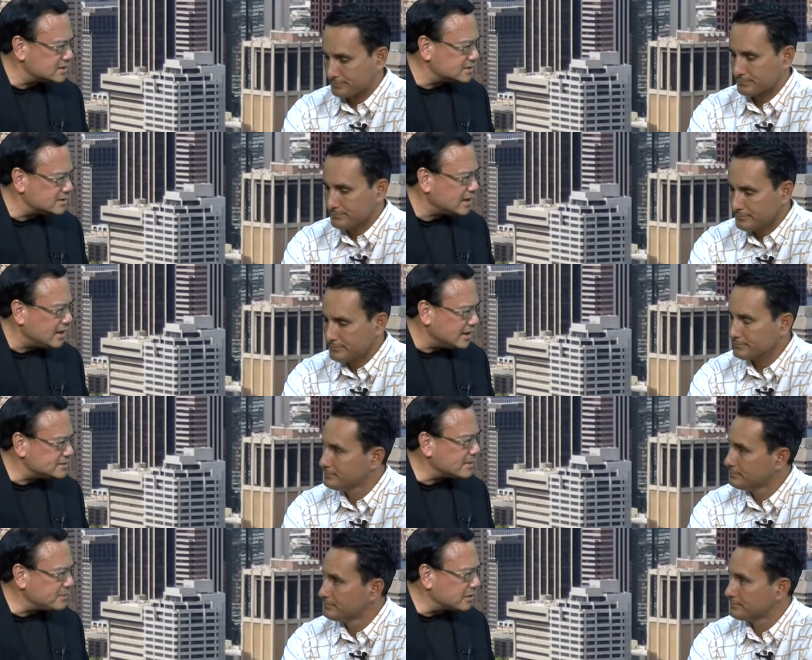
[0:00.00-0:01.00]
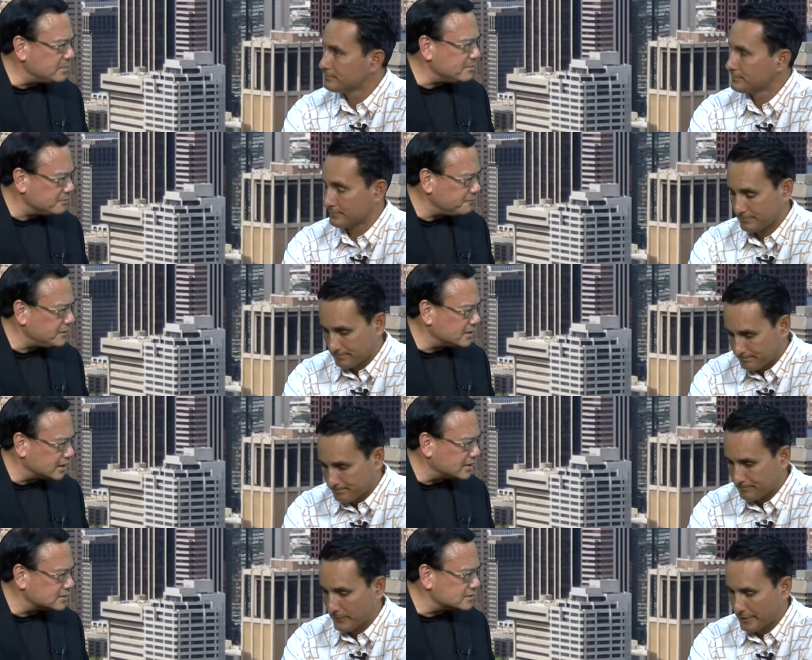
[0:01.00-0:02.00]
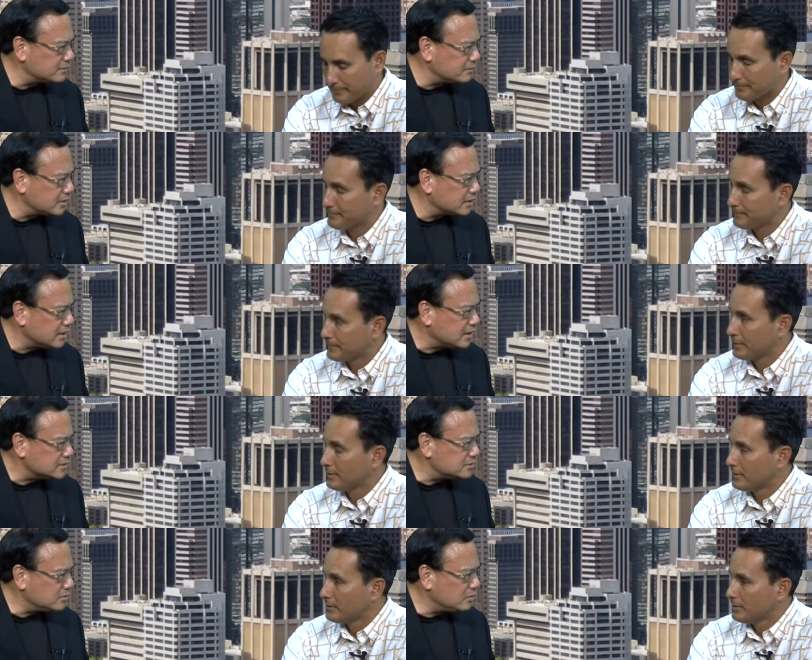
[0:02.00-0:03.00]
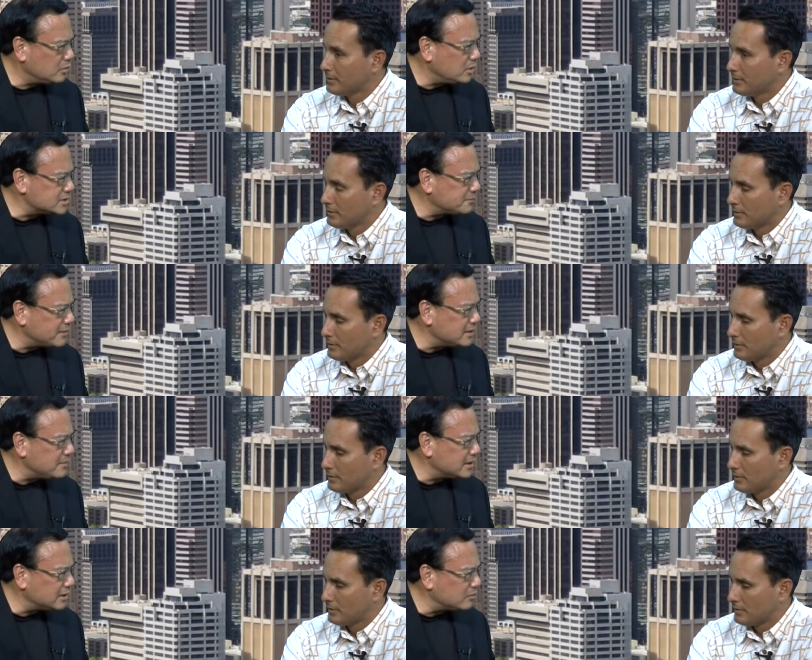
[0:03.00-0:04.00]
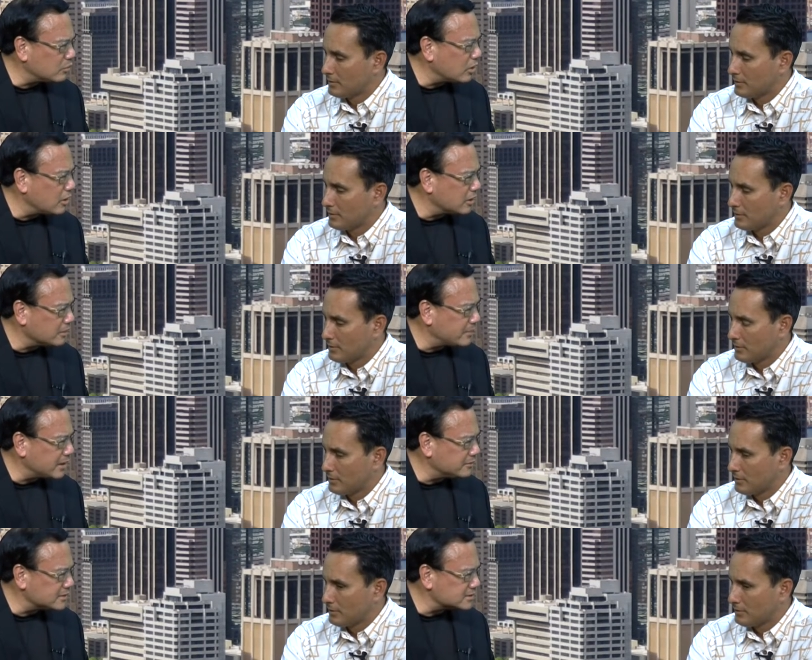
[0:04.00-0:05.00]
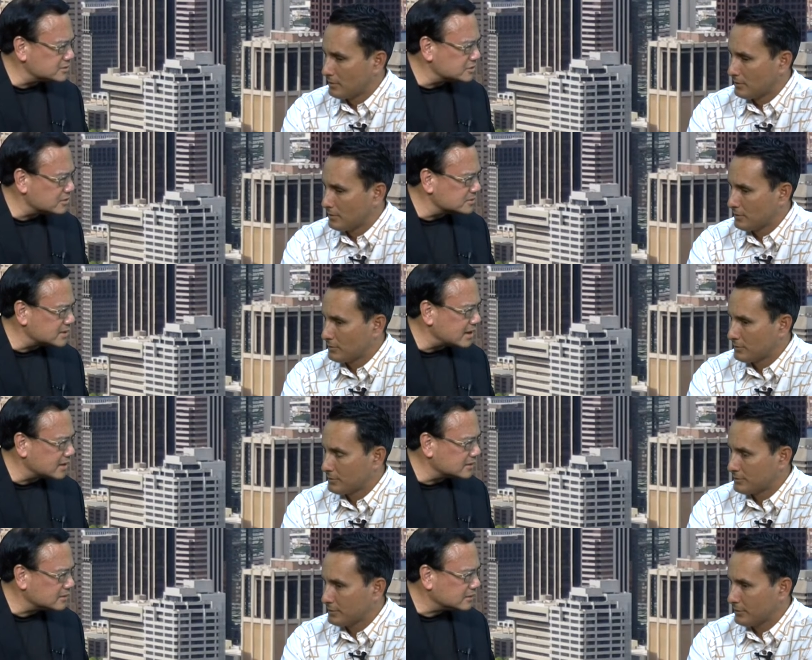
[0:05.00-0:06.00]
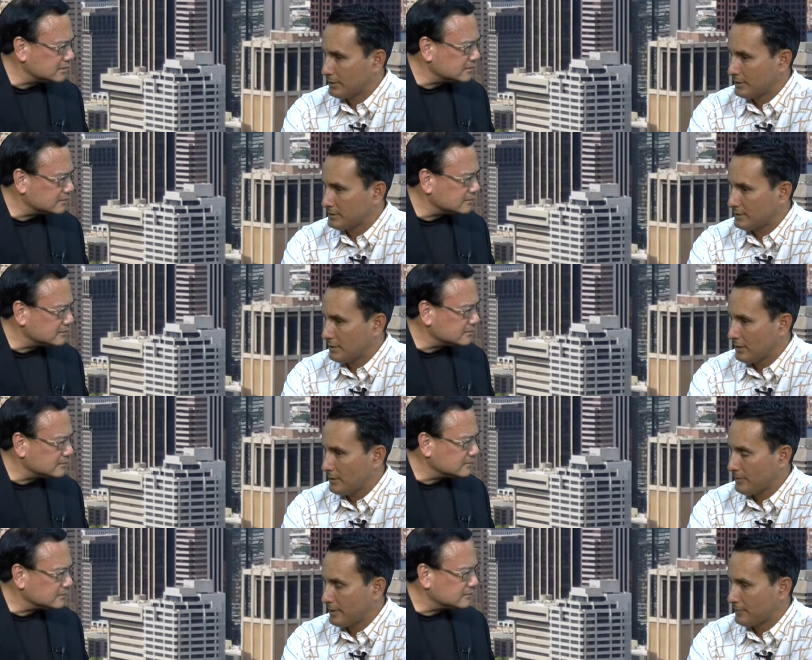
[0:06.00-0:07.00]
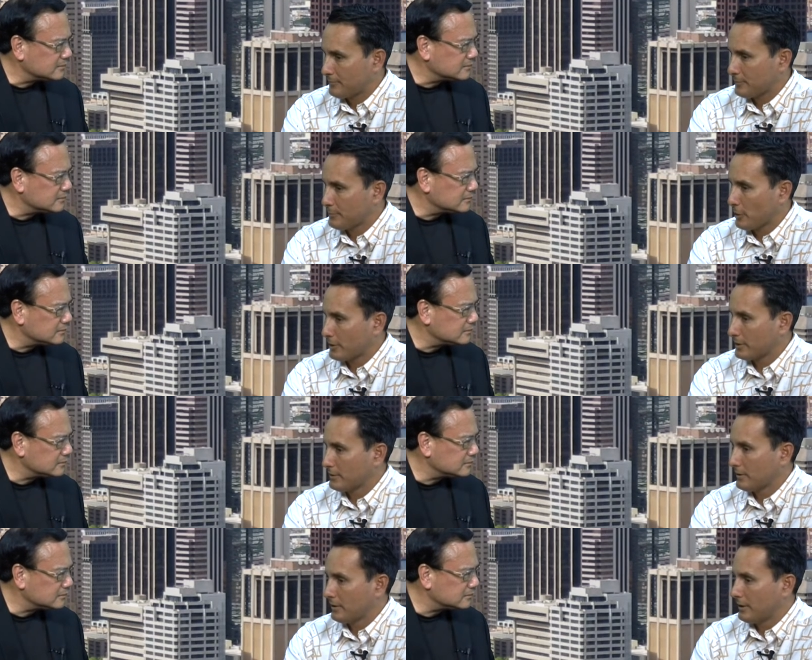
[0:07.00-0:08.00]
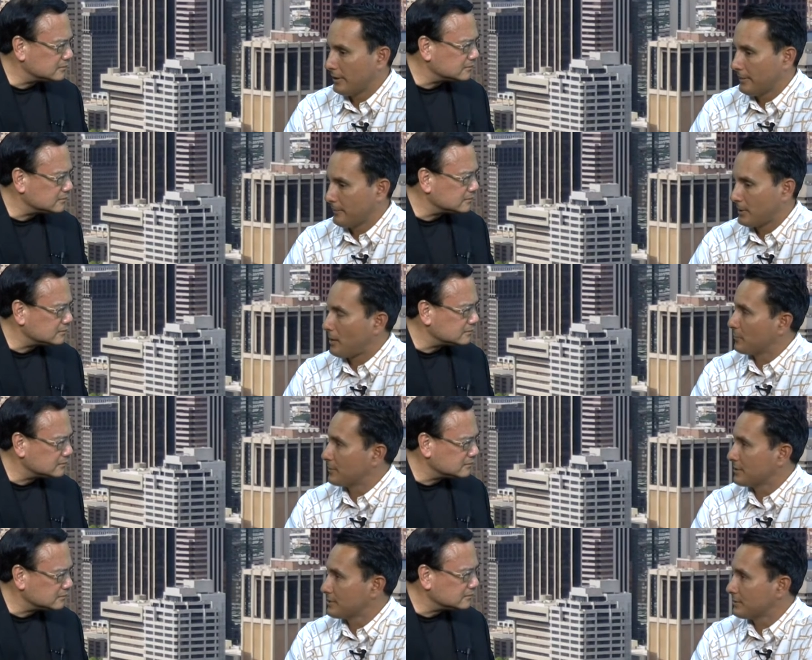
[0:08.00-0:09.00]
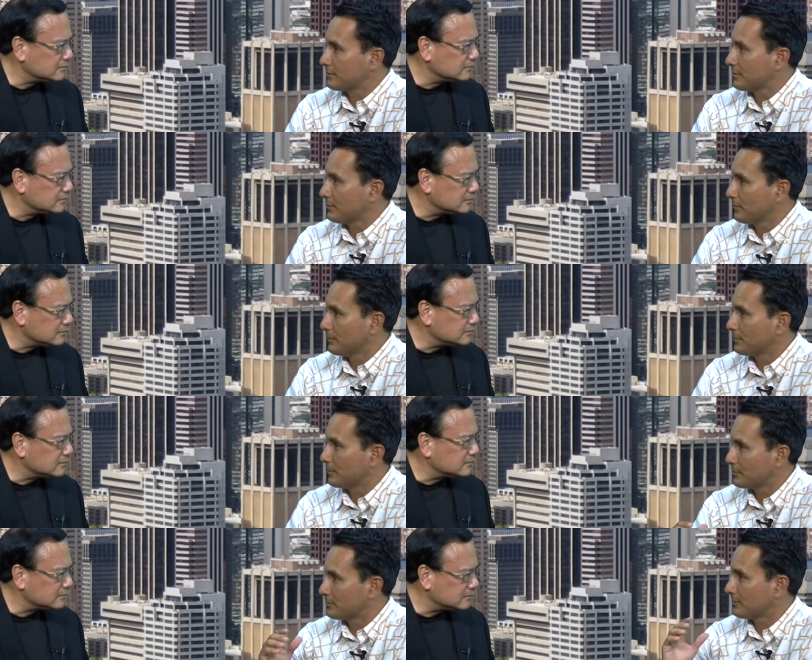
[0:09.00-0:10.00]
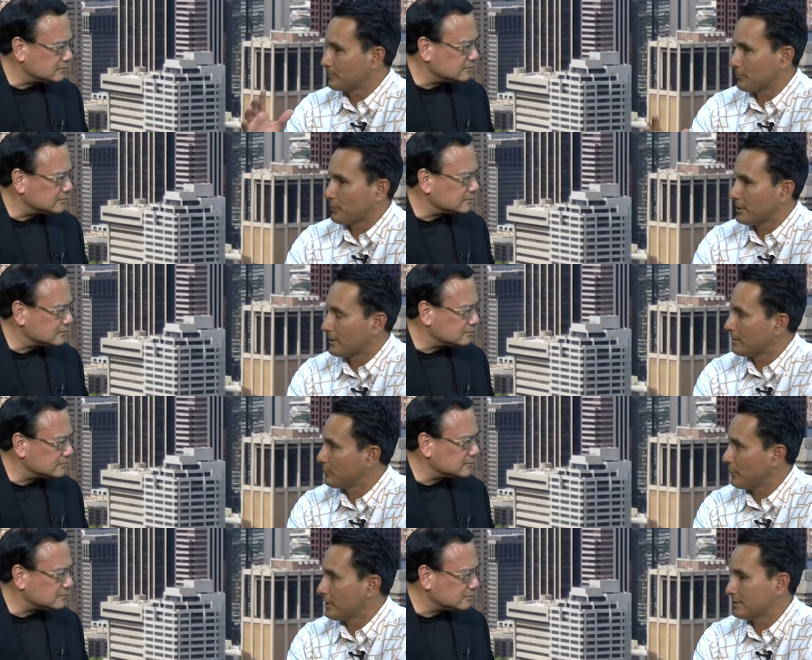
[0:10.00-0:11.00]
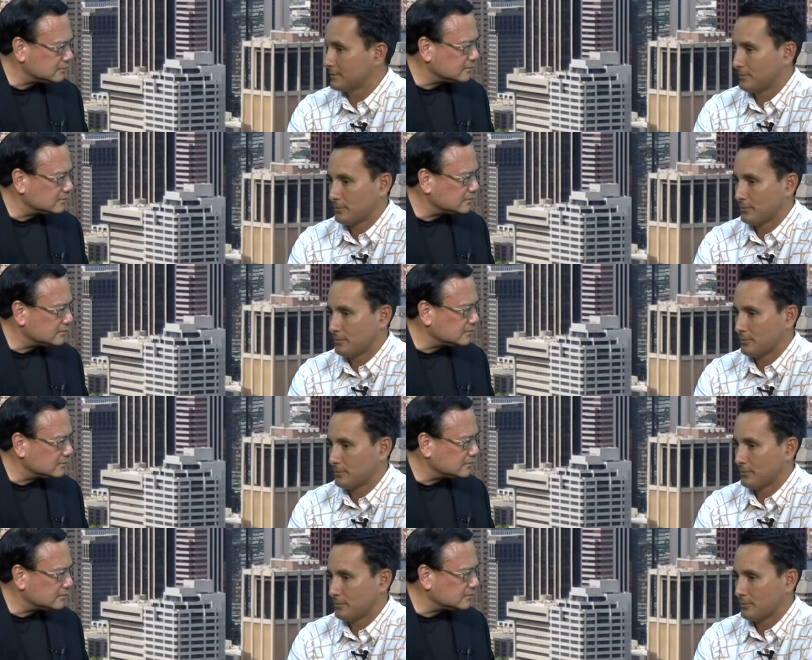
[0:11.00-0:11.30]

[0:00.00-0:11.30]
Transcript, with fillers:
Speaker 1: is, it's up there, people feel it and so forth. So what's fundamentally wrong about this Jones Act?
Speaker 2: So it doesn't allow that free market competition. So, you know, it's a regulated price,